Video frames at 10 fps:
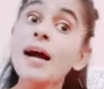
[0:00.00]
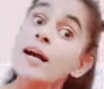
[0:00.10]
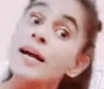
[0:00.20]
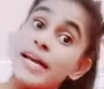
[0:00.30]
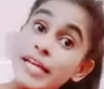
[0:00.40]

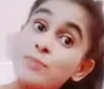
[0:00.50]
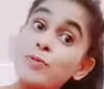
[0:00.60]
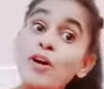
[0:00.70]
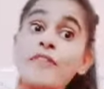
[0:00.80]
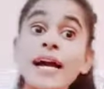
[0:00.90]
it
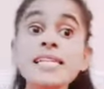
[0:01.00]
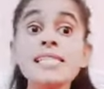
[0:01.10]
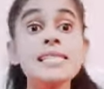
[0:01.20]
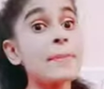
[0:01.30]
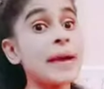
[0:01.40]
provides the
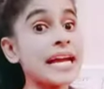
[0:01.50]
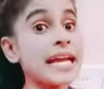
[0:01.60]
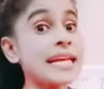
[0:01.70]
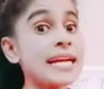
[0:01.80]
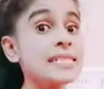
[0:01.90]

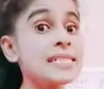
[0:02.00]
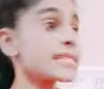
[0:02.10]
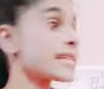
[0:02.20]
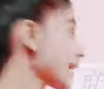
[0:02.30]
mechanical strength.